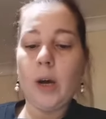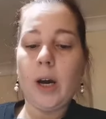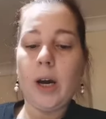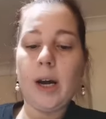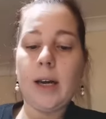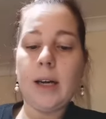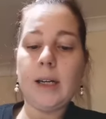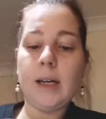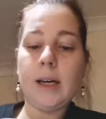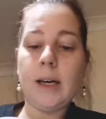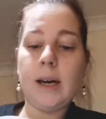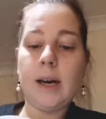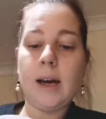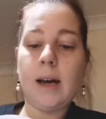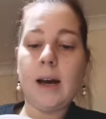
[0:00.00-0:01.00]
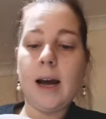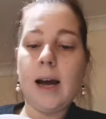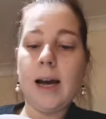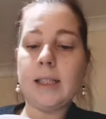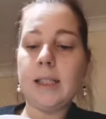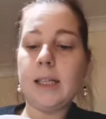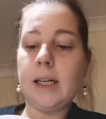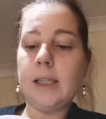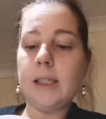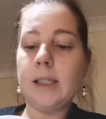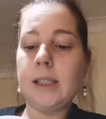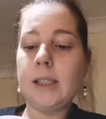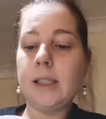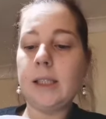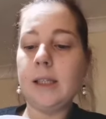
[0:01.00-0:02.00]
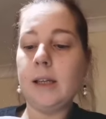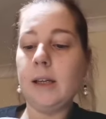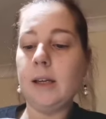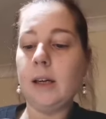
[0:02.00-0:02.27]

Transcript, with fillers: can add it